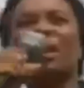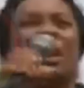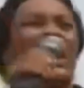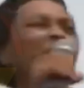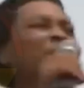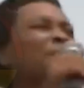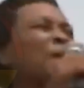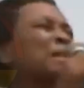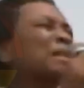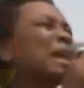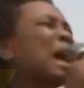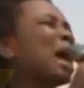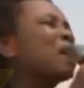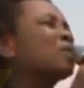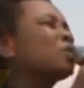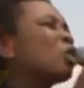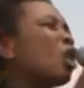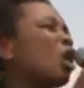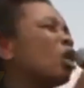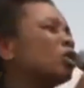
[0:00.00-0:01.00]
The head pastor
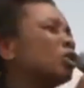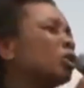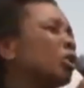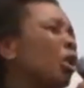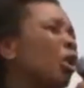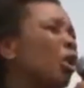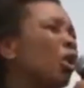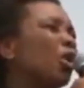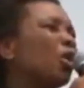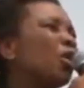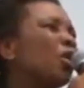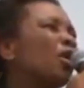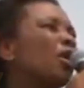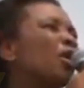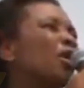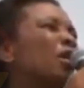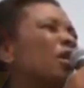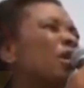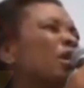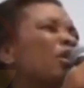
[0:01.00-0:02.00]
has told you,
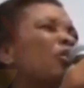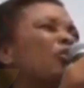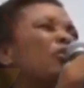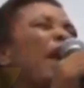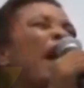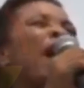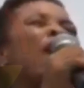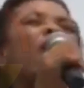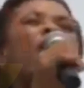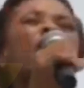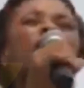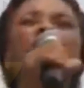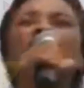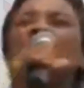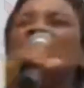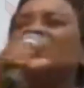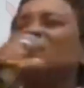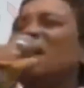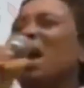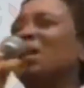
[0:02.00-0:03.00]
if you are caught
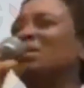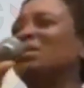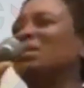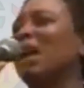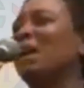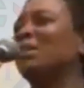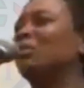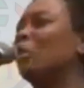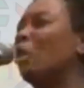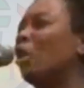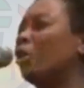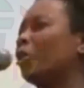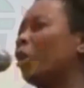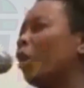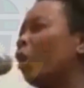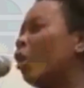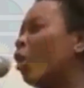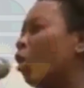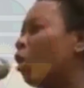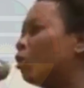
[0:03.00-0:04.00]
eating outside, you're on
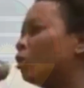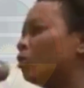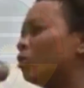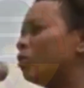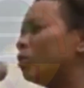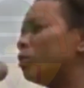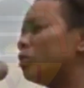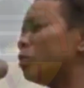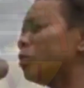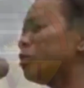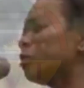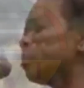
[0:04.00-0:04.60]
your own.